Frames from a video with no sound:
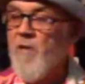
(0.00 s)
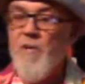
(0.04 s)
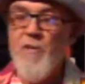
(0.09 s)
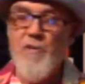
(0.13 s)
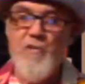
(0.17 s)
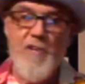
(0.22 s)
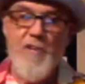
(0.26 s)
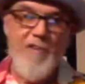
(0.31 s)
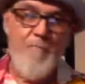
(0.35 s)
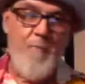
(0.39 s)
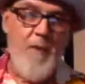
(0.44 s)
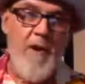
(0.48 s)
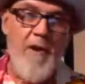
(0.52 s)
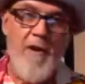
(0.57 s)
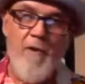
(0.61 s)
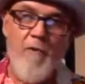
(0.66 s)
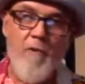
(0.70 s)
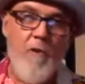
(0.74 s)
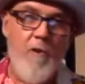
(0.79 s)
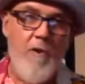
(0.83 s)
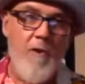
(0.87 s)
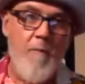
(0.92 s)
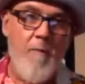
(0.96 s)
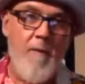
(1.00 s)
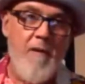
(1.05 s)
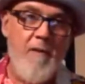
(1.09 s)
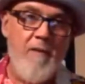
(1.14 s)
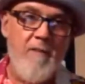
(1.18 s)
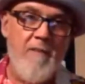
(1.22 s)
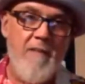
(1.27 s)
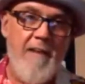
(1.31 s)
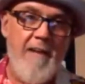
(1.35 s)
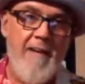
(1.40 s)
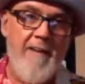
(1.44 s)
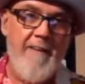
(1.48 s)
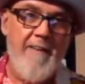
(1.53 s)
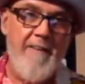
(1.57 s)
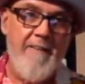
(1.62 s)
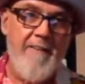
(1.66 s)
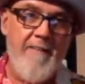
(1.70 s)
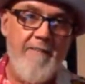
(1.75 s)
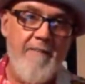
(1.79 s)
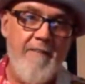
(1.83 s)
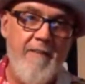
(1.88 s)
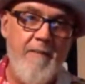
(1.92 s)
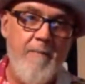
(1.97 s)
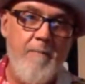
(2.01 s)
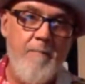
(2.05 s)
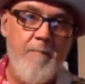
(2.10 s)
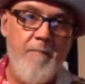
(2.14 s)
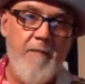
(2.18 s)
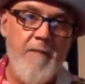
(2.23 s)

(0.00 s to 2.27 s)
Jeff Berry wrote about that in the